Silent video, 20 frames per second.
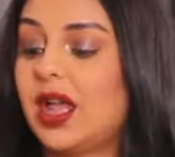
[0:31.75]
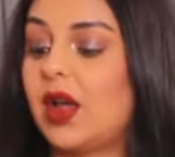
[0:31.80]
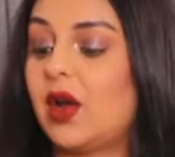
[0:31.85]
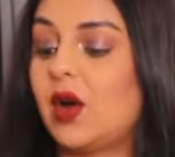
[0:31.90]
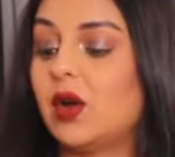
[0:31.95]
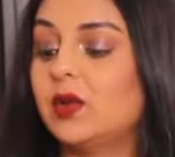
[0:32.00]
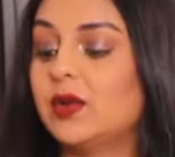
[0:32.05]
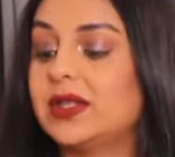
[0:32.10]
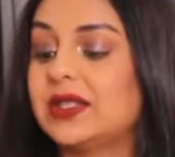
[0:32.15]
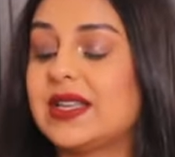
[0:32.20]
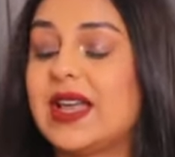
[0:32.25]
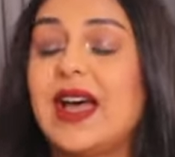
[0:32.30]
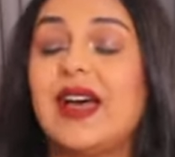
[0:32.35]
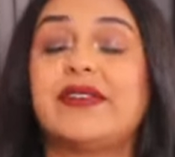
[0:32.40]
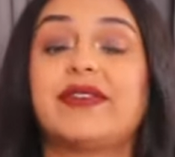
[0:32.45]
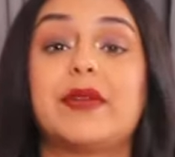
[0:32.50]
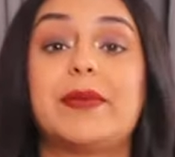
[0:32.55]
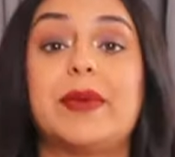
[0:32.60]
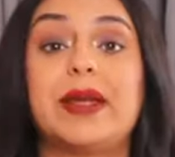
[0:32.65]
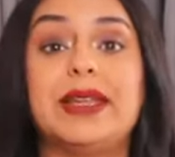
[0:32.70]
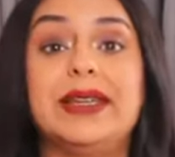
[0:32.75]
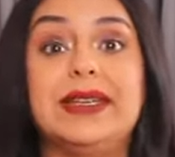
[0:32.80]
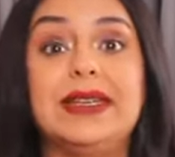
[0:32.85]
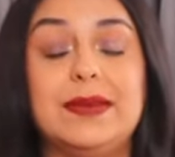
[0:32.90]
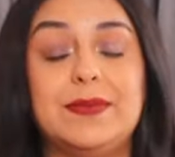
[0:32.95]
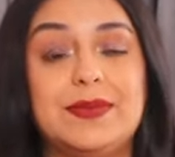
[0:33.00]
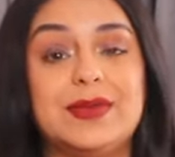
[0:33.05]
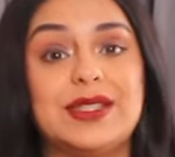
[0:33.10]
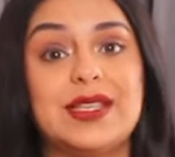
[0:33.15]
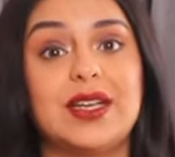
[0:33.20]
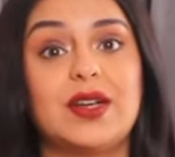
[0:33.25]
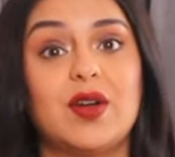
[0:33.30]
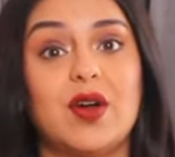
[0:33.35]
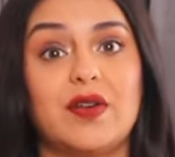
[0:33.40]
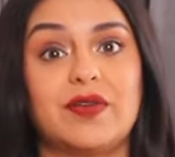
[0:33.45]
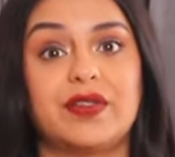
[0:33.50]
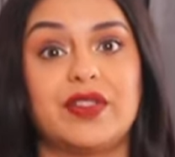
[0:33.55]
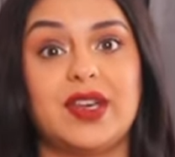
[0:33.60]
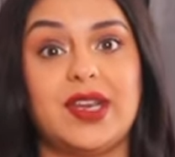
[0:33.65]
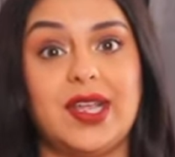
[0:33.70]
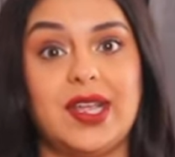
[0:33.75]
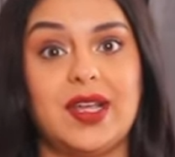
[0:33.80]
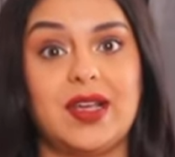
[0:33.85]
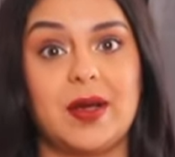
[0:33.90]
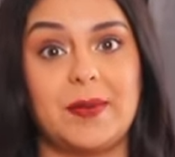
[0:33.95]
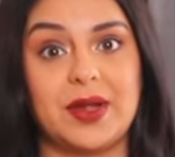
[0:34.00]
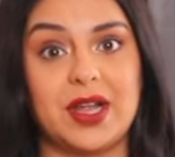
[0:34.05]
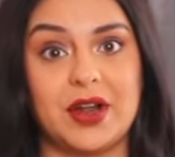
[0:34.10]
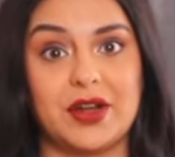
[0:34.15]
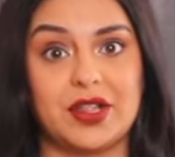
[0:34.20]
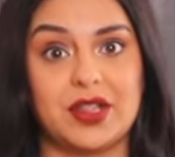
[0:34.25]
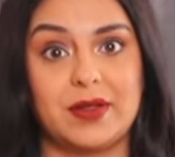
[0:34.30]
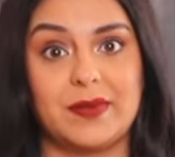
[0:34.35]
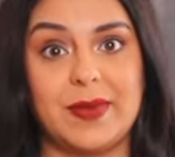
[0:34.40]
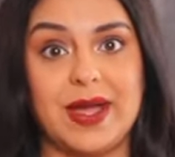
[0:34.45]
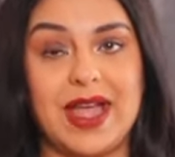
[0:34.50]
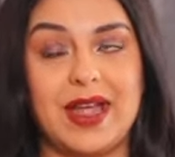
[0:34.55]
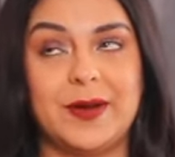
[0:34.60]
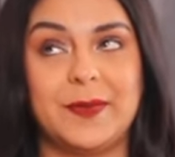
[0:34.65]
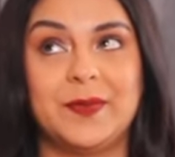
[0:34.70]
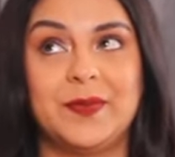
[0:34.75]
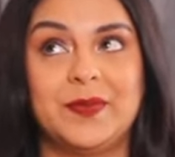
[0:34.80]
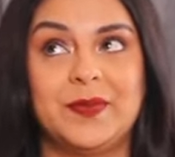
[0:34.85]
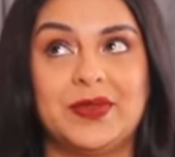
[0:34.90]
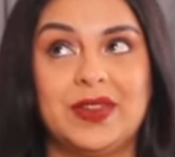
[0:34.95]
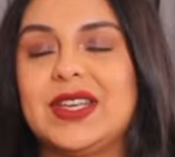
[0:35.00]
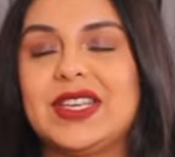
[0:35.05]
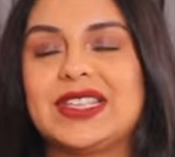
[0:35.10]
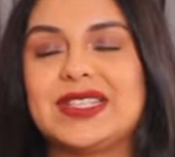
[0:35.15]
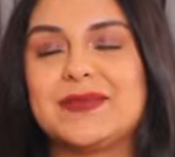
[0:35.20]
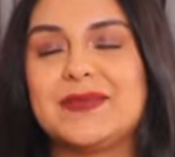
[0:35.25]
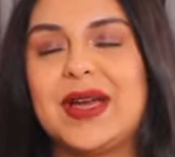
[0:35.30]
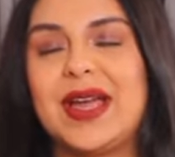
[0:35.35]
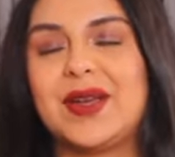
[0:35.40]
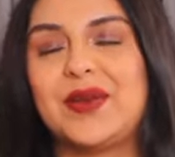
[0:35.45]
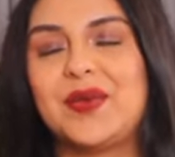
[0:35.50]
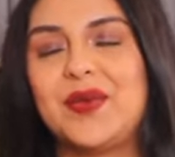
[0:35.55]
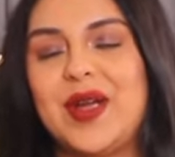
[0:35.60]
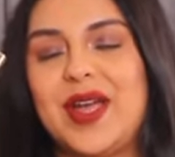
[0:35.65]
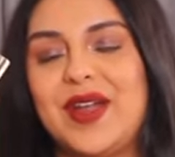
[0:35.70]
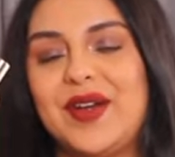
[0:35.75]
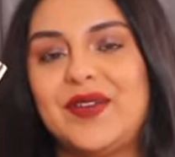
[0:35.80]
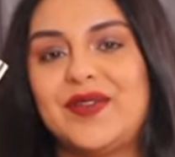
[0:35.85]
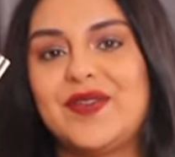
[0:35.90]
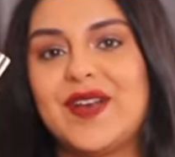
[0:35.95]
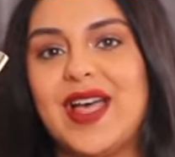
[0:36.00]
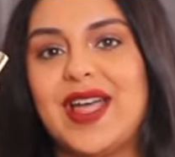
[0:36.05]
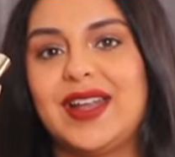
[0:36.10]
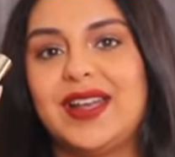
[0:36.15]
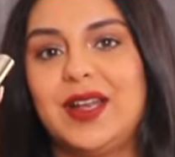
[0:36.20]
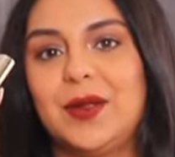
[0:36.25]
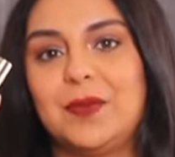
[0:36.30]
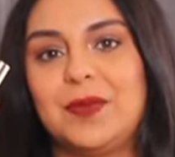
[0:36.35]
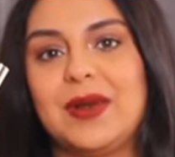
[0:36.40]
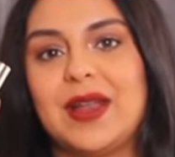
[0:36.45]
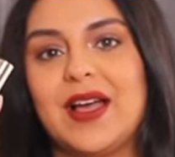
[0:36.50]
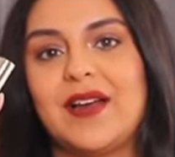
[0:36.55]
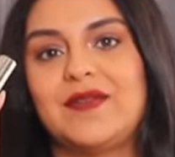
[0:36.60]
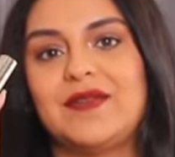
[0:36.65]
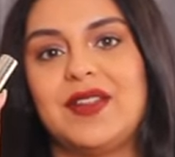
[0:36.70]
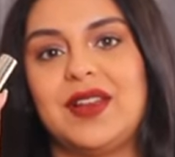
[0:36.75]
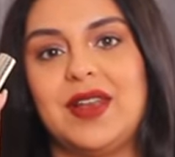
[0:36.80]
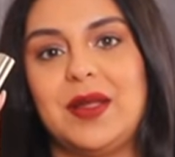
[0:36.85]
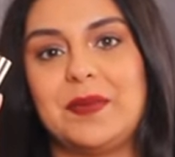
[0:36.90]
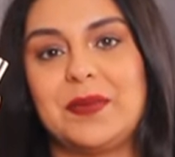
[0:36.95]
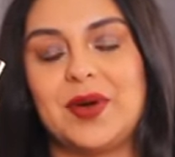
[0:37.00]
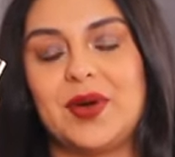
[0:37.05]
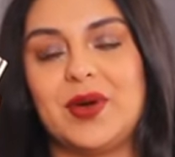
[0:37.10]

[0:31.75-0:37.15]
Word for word: I always have my lipstick of the day coming out of the bag is my verified lip love lip